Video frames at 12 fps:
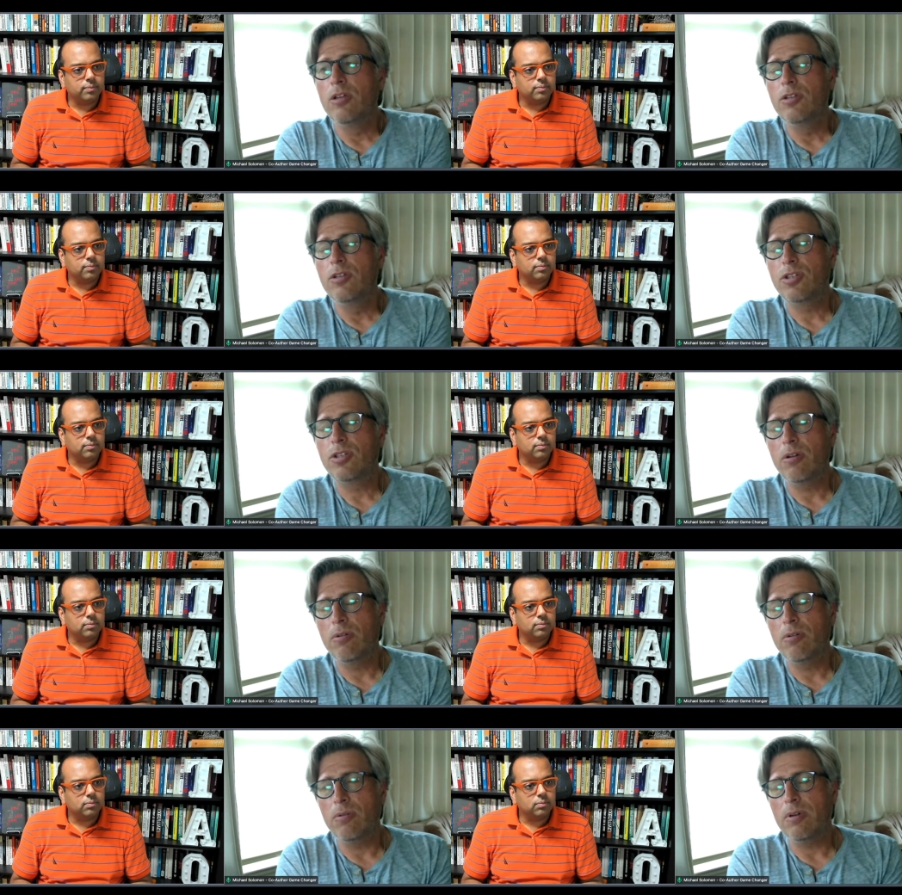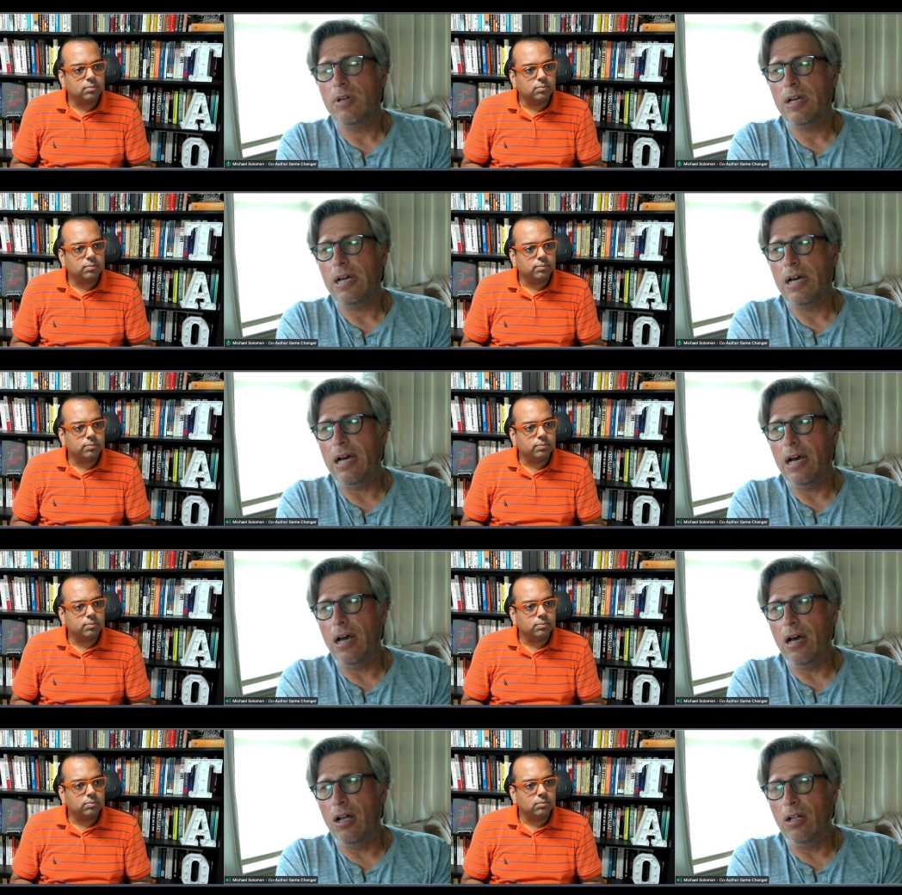Speaker 1: it? So
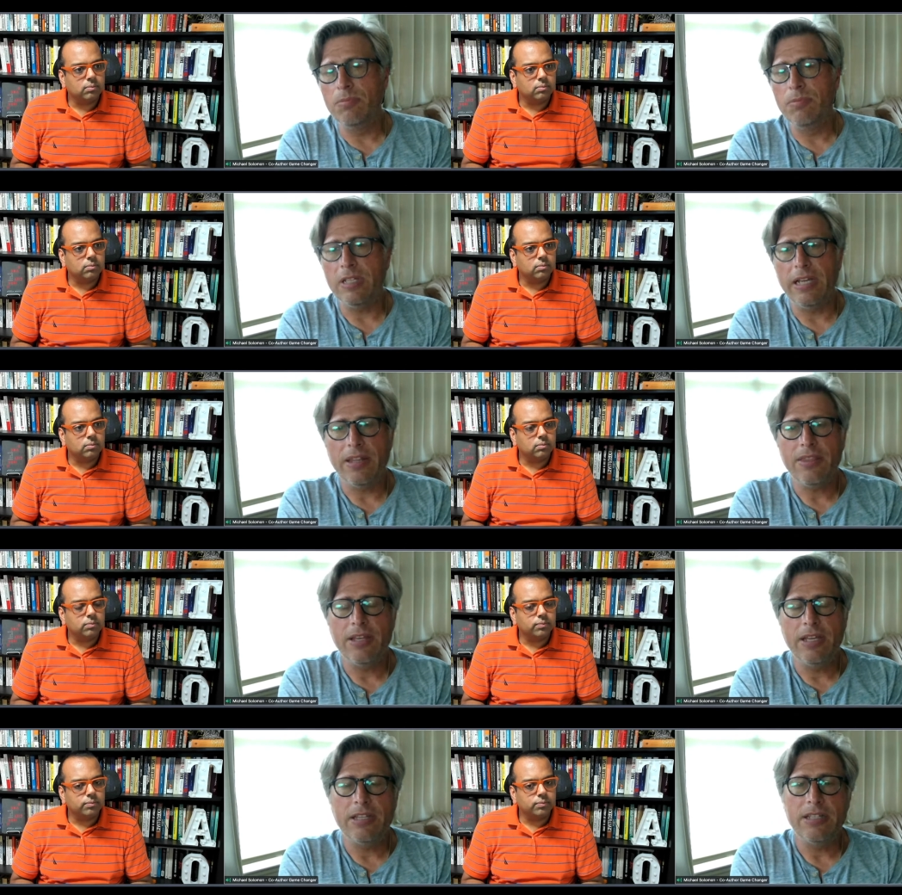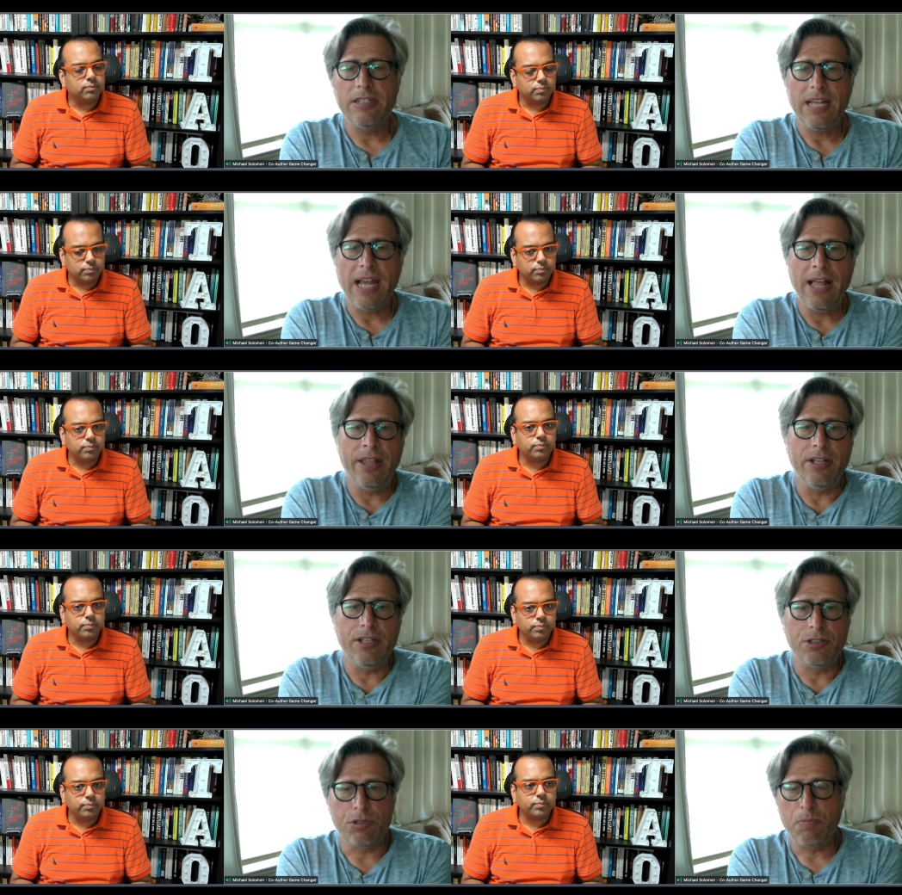ultimately, I think the talent
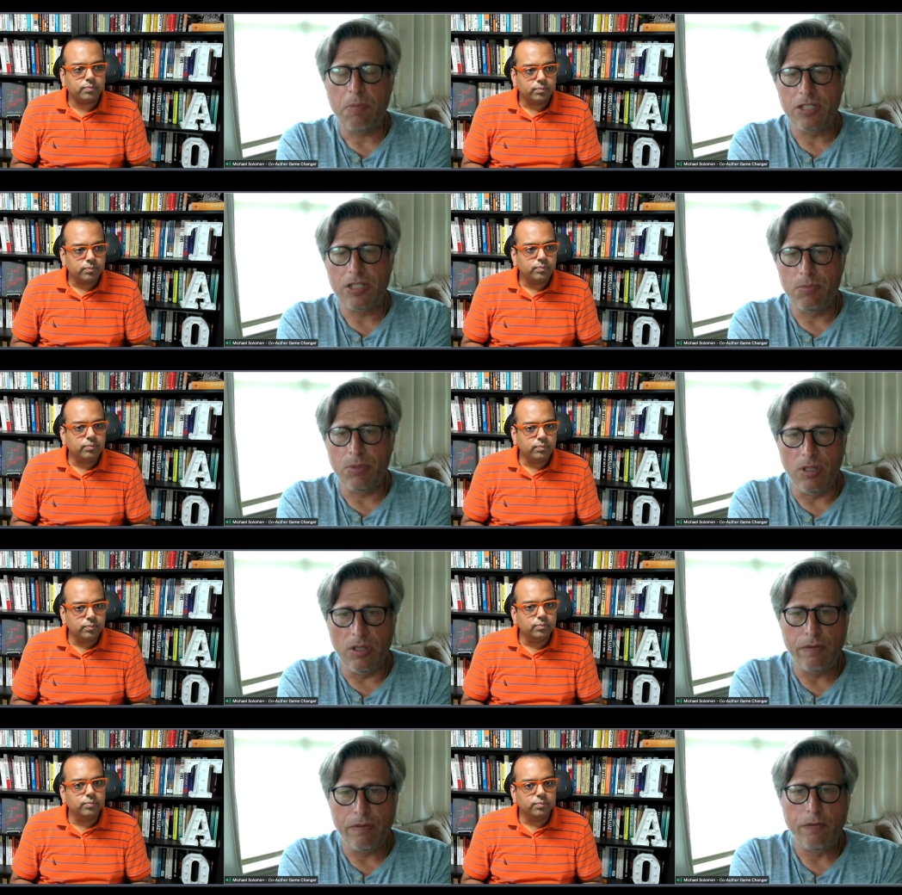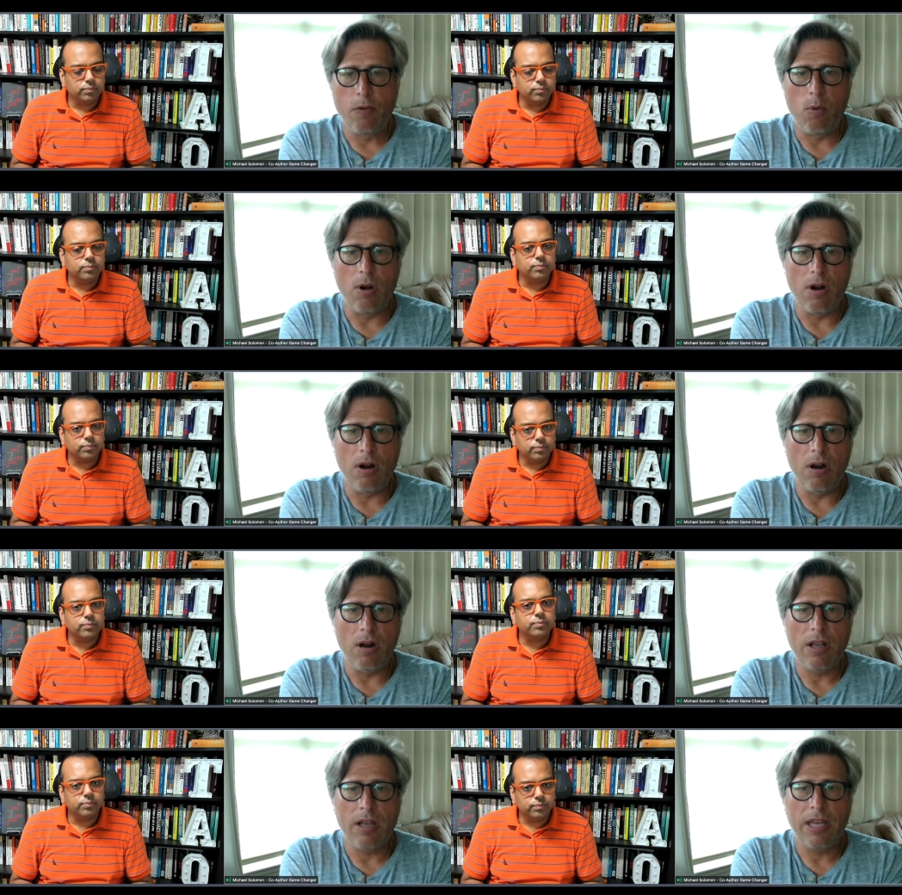is responsible
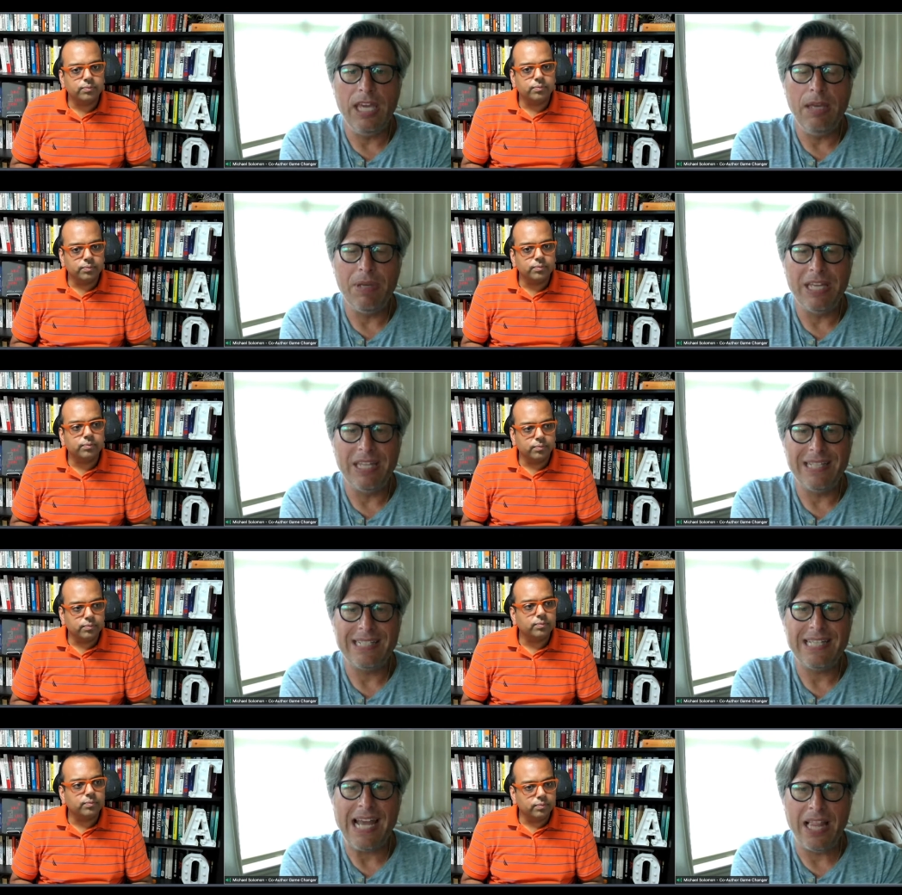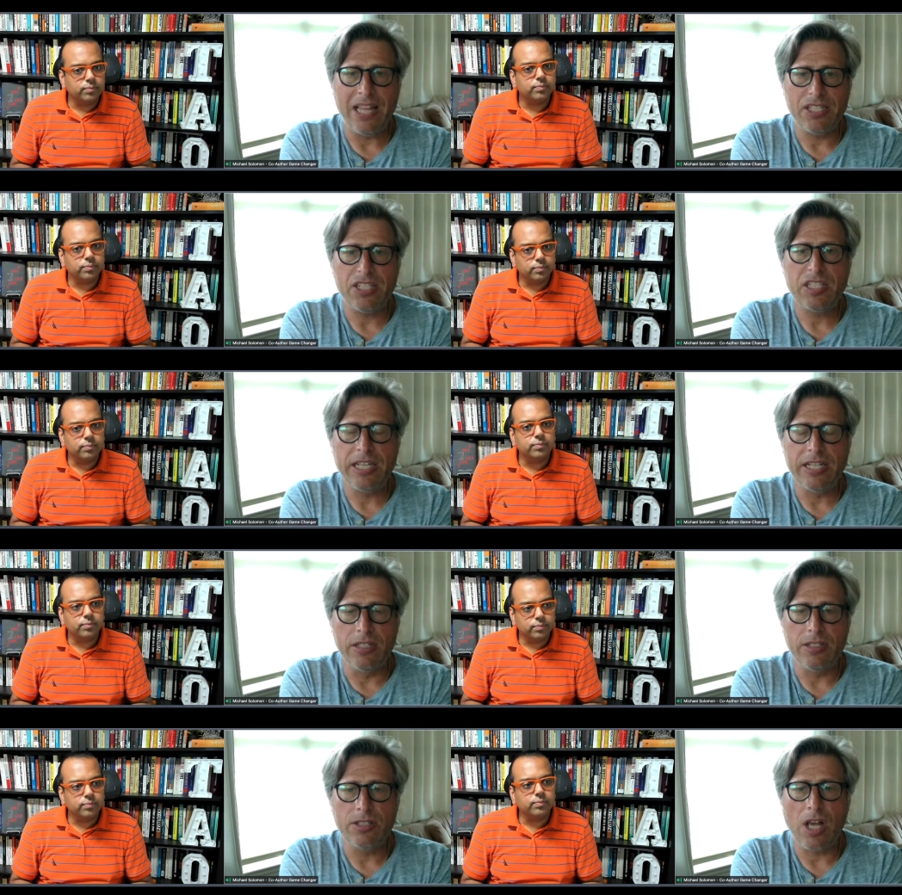for keeping the talent
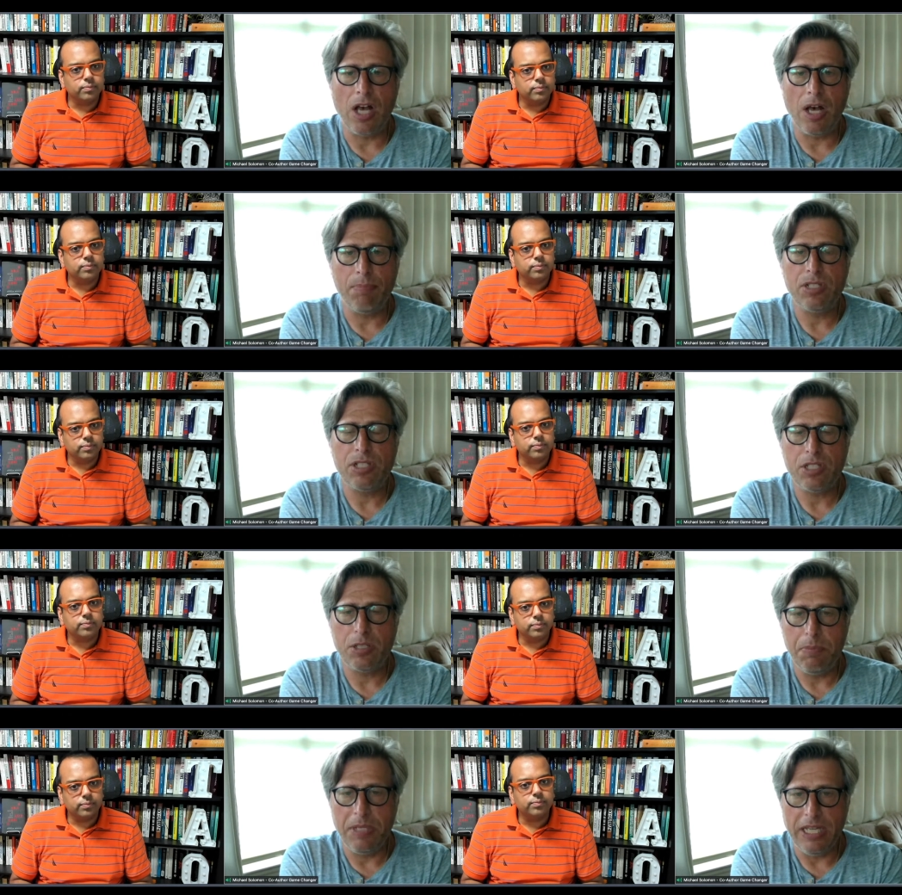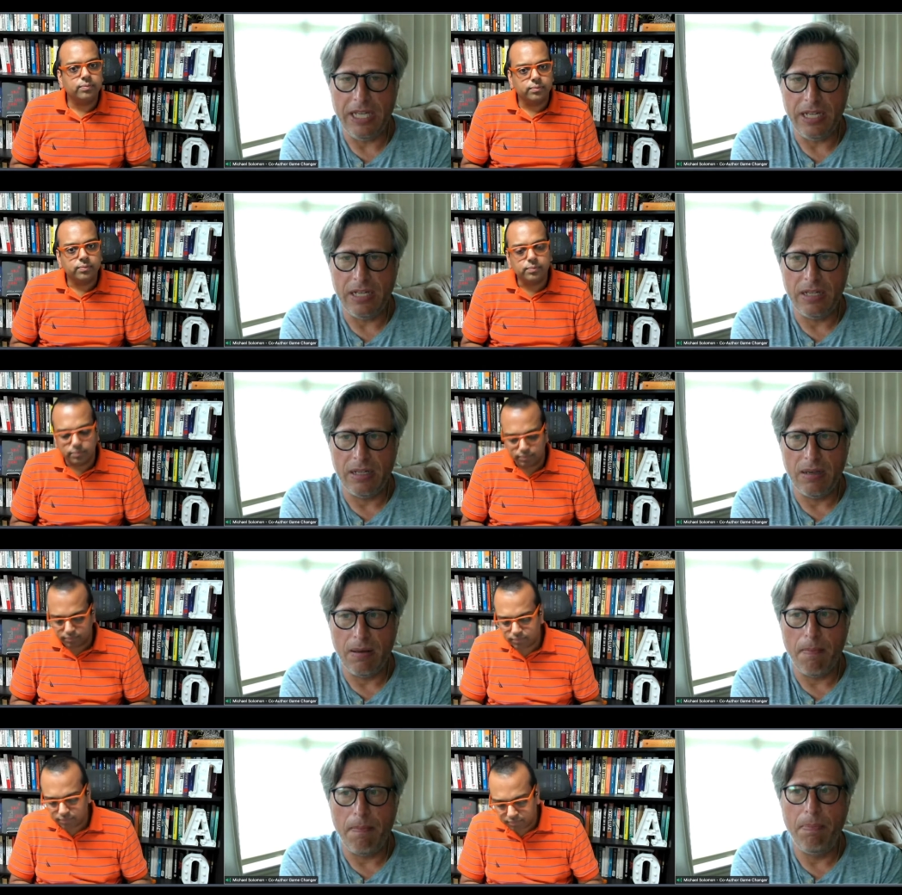skills up to speed,
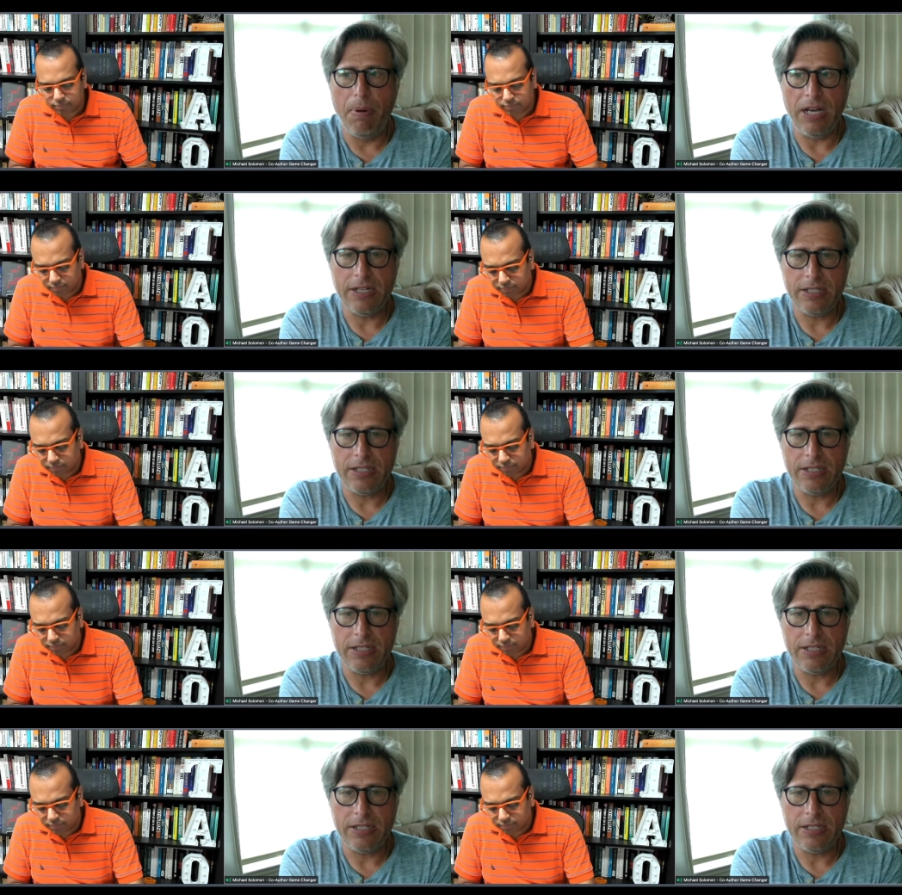but